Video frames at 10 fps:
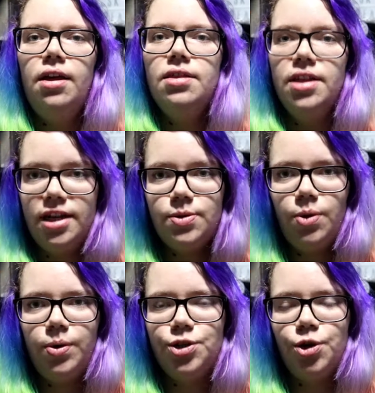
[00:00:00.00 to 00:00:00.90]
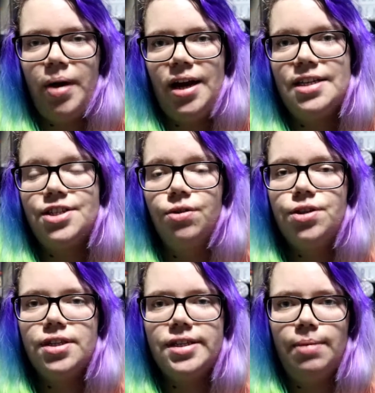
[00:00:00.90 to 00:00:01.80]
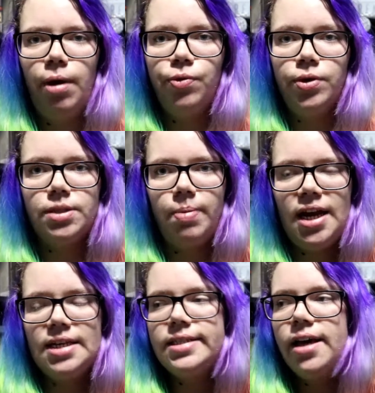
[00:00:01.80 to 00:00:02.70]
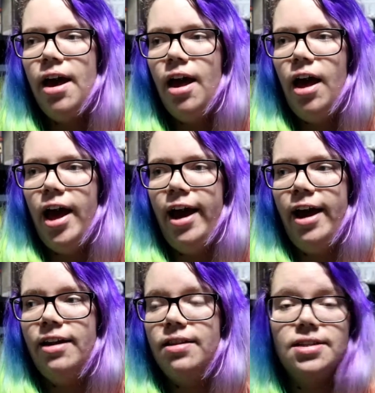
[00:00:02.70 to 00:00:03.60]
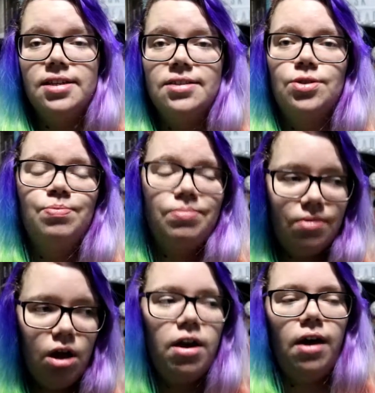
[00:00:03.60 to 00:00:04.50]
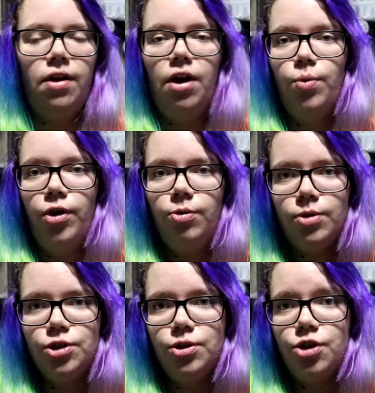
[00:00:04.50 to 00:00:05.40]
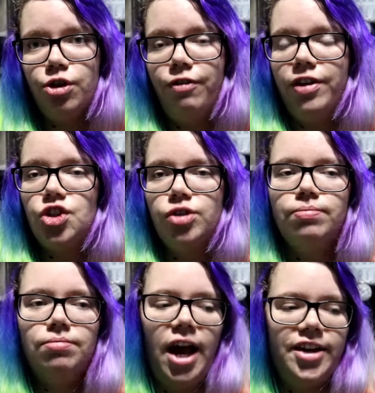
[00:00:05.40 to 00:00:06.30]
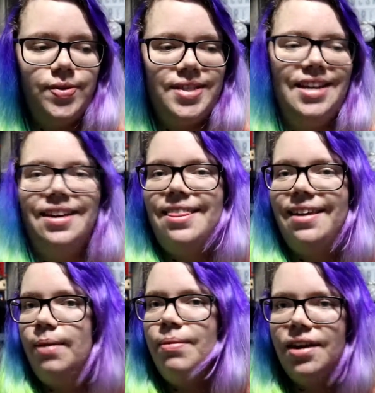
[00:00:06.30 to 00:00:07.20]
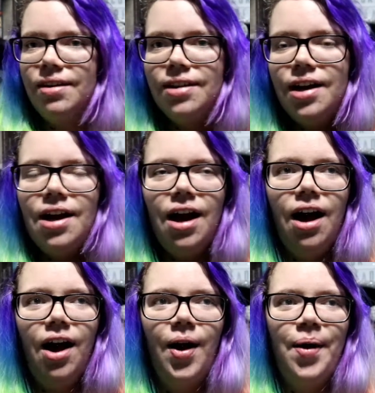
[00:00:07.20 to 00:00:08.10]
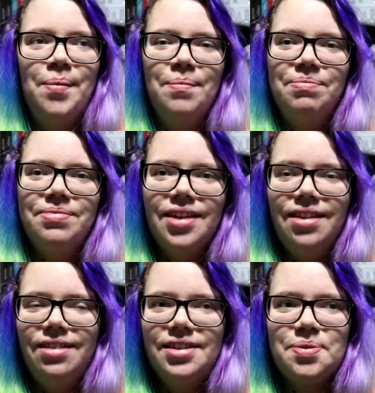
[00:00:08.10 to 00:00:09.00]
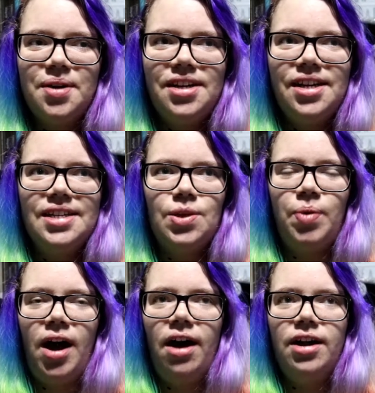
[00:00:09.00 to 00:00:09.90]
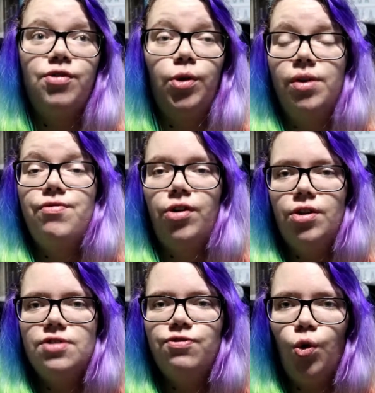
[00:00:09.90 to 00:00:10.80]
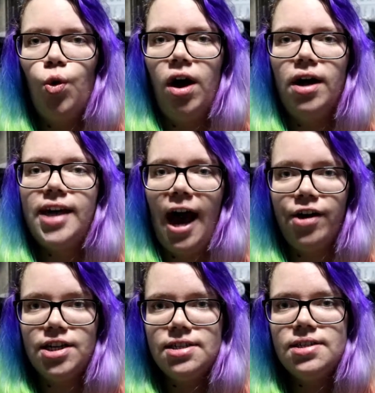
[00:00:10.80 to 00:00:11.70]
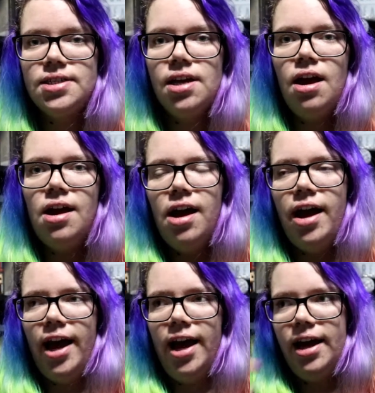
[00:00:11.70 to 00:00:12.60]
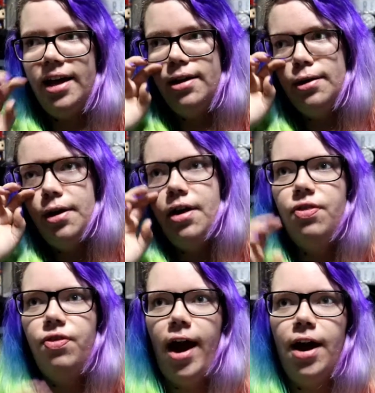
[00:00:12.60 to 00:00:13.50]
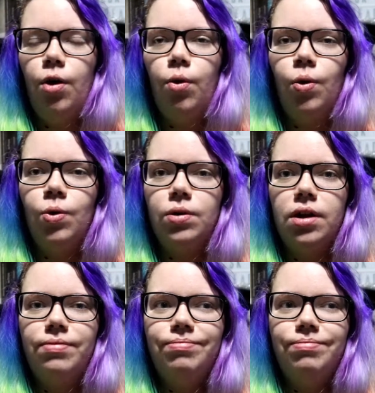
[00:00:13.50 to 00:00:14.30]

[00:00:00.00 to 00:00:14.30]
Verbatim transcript: The next one I want to talk about is Salt to the Sea by Ruta Sepetys, and this is another World War II historical fiction. Are you seeing a theme here? This one is about, it follows four characters, and they are all,